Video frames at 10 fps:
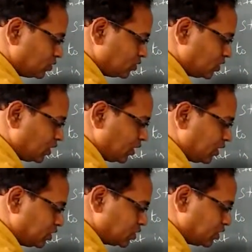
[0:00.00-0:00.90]
Say
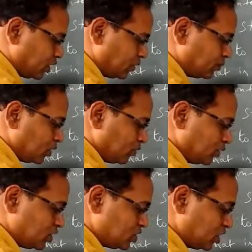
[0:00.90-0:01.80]
that is T.
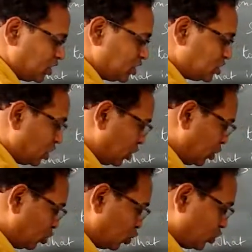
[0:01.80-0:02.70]
This T is
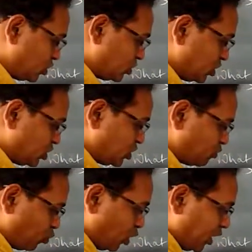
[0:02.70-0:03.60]
due to this. This
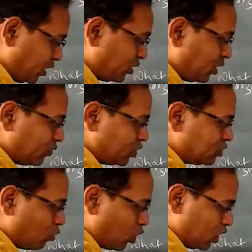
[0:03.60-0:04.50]
is pulling
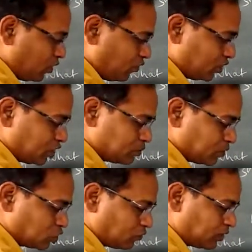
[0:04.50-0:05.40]
this body with this
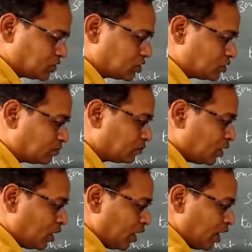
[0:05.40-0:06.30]
much of tension.
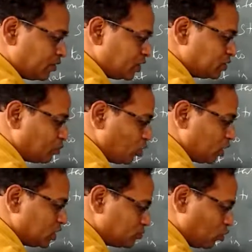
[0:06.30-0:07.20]
And this
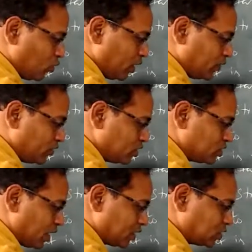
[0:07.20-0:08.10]
body is moving in
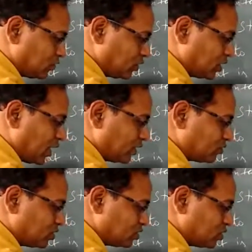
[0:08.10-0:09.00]
this direction with an
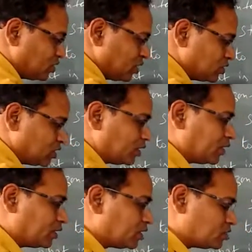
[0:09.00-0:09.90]
acceleration. Say
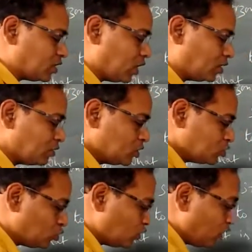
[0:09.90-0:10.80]
that is G.
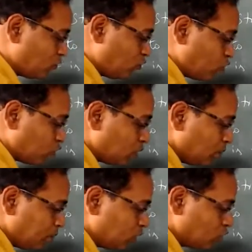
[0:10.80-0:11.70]
So
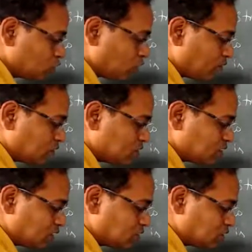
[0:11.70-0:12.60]
therefore, because of
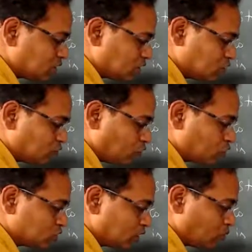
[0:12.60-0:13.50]
this tension, this
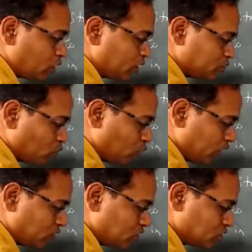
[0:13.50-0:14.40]
force, the body is
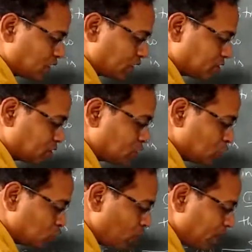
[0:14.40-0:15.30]
moving in this direction.
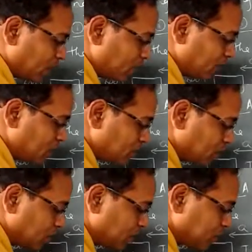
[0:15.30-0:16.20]
So I can write
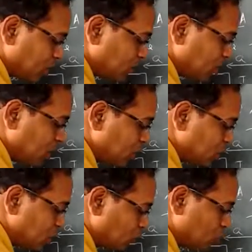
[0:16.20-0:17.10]
here T
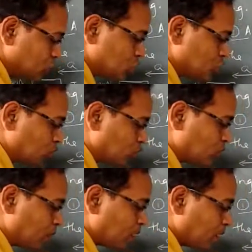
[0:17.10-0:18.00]
is equals
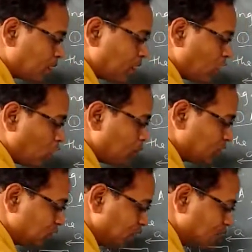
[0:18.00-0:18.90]
to how
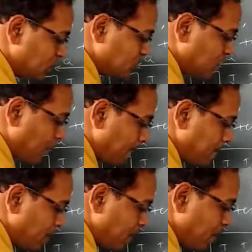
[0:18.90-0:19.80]
much that is
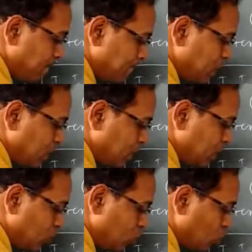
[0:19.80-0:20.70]
MB
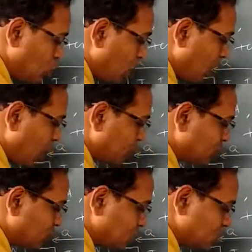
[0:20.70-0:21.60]
into
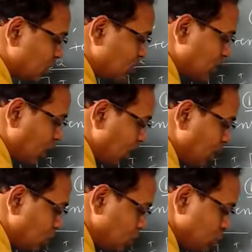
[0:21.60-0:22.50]
acceleration
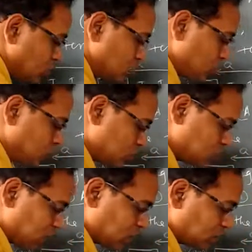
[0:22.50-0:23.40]
A. So this
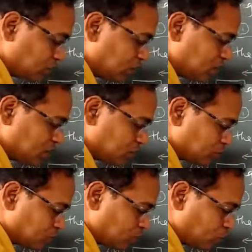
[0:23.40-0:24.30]
is nothing but this
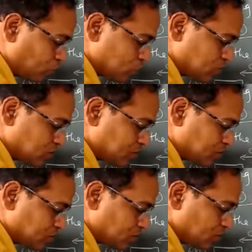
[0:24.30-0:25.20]
much of force
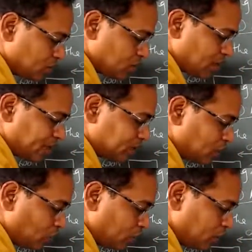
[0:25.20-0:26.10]
is
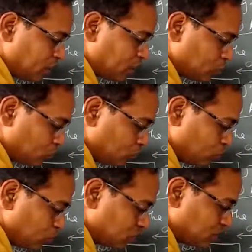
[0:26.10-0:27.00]
acting on it to
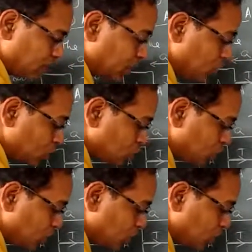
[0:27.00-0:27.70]
move this side. So